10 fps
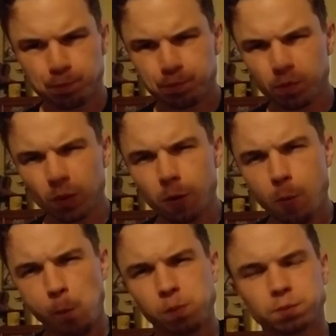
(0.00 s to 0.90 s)

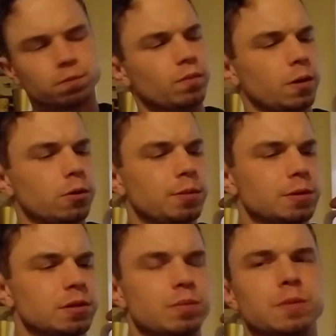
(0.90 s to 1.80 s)
A little bit of
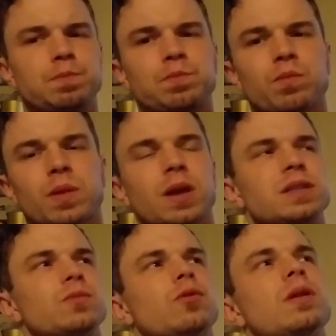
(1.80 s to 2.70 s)
cinnamon. Had
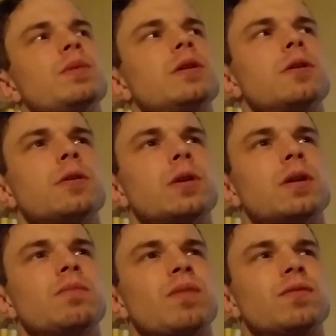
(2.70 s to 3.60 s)
some cream in it
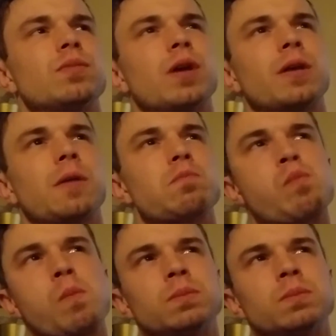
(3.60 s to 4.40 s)
earlier after my like